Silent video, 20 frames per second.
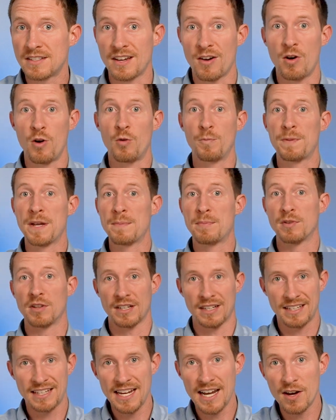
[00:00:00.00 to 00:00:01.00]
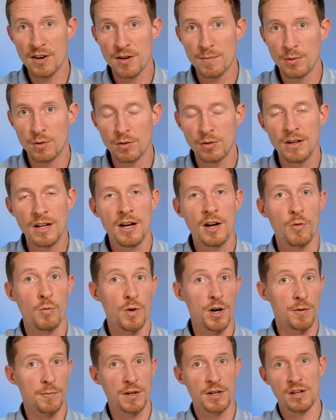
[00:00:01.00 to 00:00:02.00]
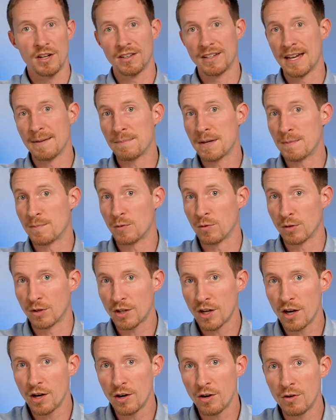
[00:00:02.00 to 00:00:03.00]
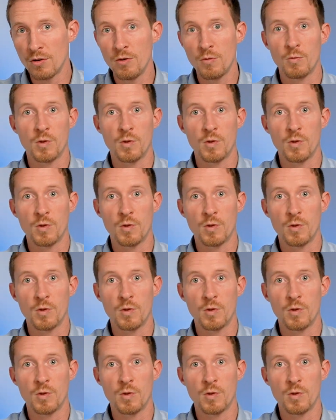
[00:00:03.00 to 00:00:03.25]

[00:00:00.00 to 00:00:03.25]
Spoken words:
to hold people accountable? When are we going to let people go?